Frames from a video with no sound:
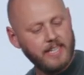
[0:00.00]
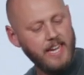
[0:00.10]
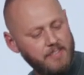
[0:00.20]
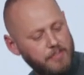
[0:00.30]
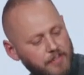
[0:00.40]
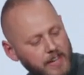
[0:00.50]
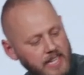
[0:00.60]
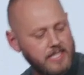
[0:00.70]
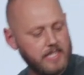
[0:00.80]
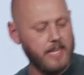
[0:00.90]

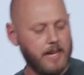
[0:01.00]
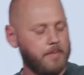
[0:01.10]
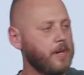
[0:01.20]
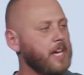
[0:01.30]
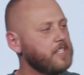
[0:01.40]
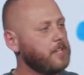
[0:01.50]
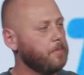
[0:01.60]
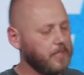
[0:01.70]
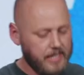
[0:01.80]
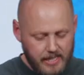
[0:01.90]
convince them to
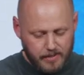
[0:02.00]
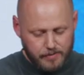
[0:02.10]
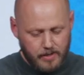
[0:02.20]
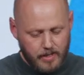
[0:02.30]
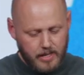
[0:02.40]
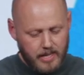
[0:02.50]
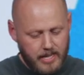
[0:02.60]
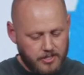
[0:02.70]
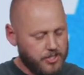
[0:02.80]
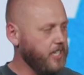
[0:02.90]
believe
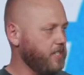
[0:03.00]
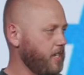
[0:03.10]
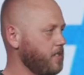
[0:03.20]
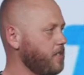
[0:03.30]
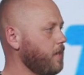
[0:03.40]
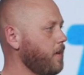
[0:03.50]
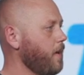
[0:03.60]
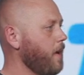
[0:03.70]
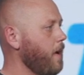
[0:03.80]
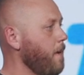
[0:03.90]
in Jesus.
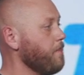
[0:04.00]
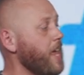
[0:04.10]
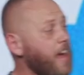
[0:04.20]
And